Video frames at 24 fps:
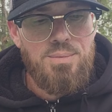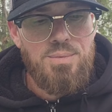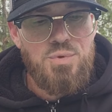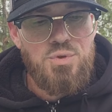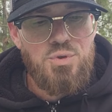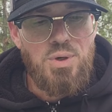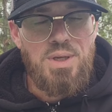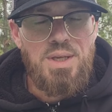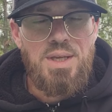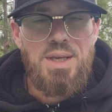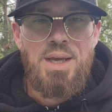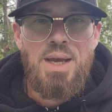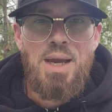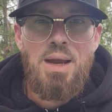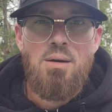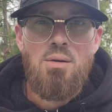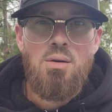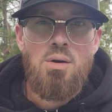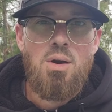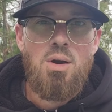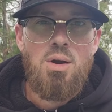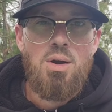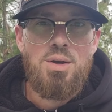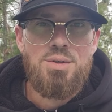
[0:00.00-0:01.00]
drinking
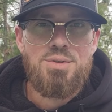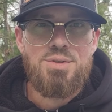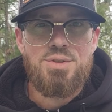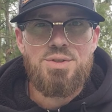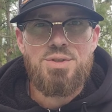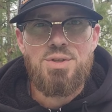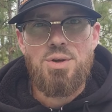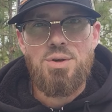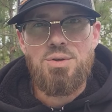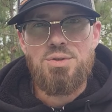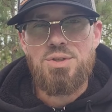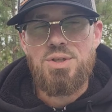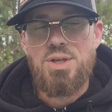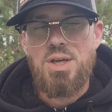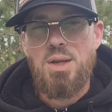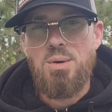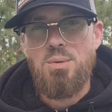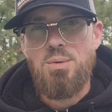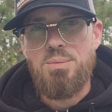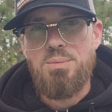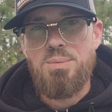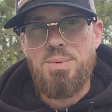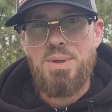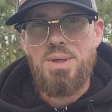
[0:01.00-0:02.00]
alcohol is associated
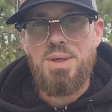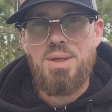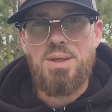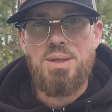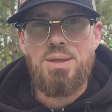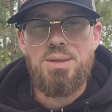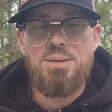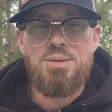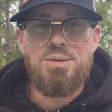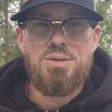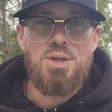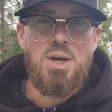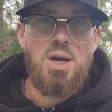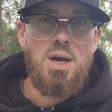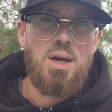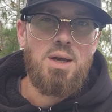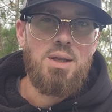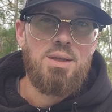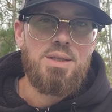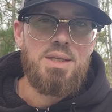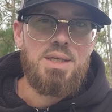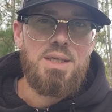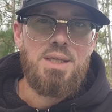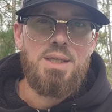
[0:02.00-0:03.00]
with being
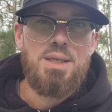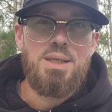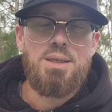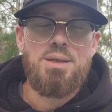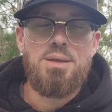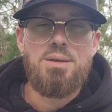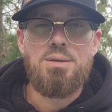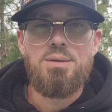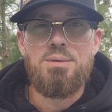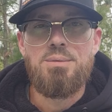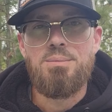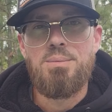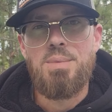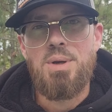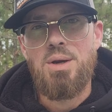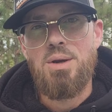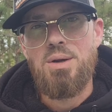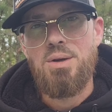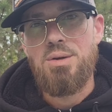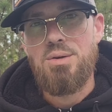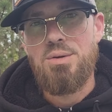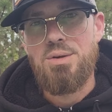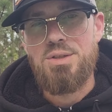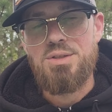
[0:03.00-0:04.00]
jolly and
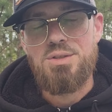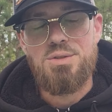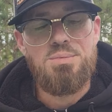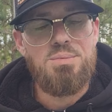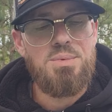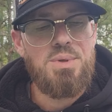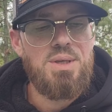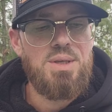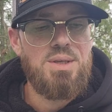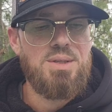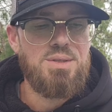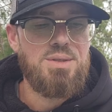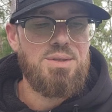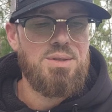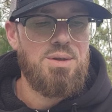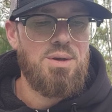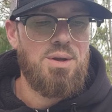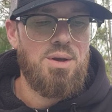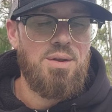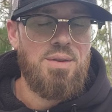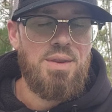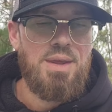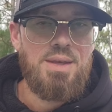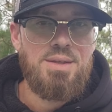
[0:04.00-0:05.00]
Merry Christmas and
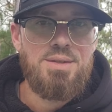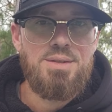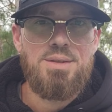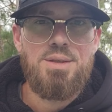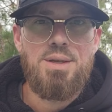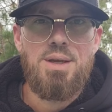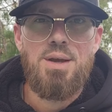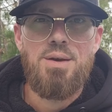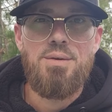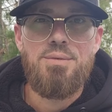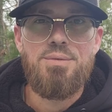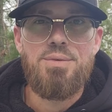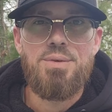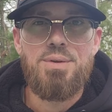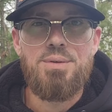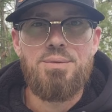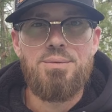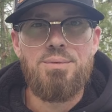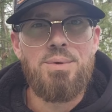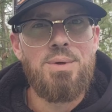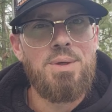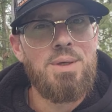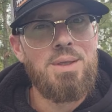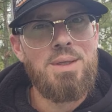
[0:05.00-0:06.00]
all that stuff,
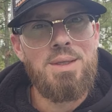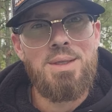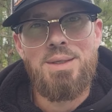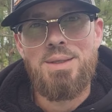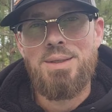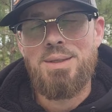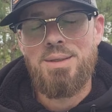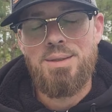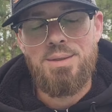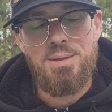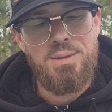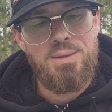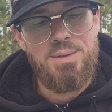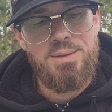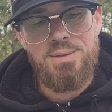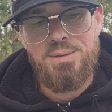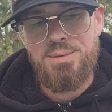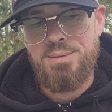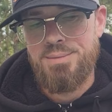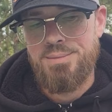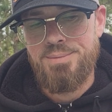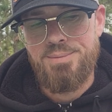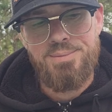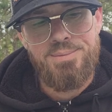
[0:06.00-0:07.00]
and really.
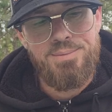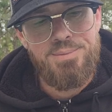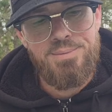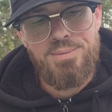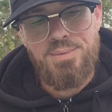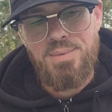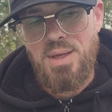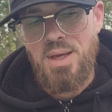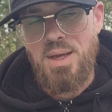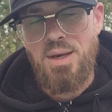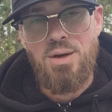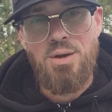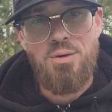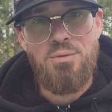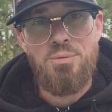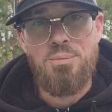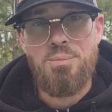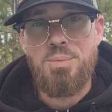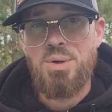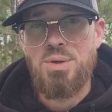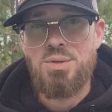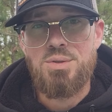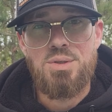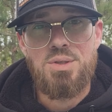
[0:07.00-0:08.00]
I know from
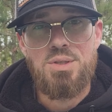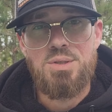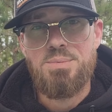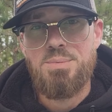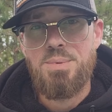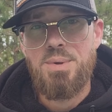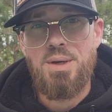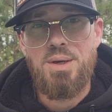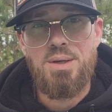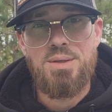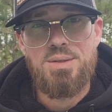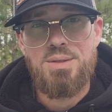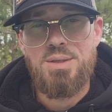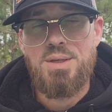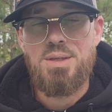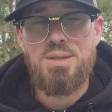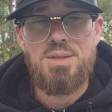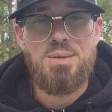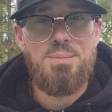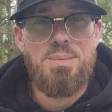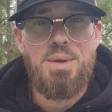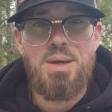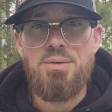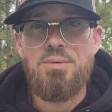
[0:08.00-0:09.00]
personal experience, it
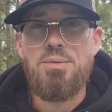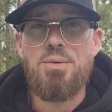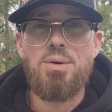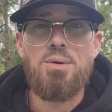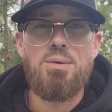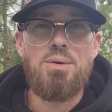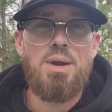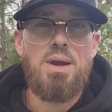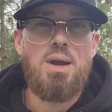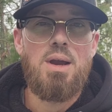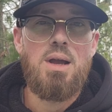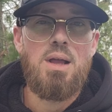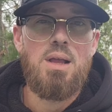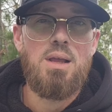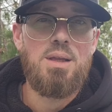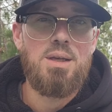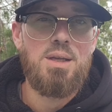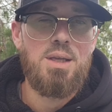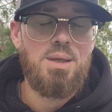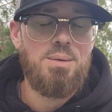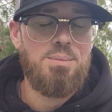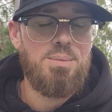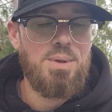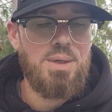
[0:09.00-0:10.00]
doesn't make for a great
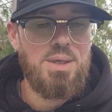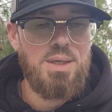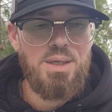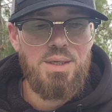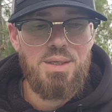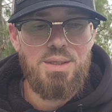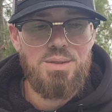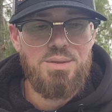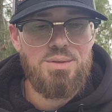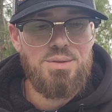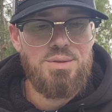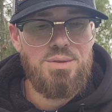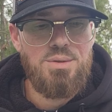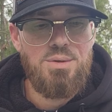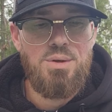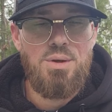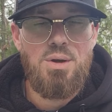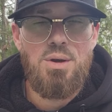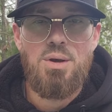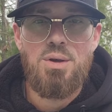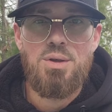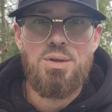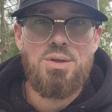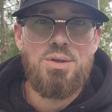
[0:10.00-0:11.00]
holiday because you know
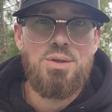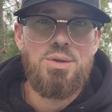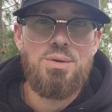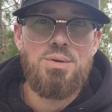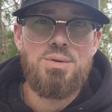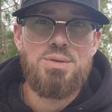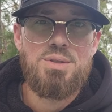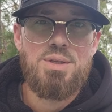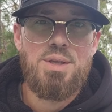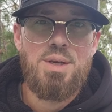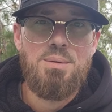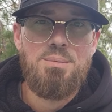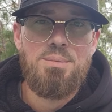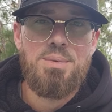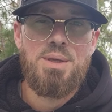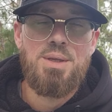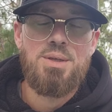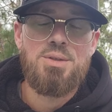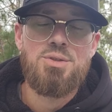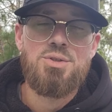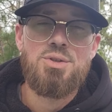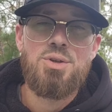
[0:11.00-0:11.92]
all you do is end up getting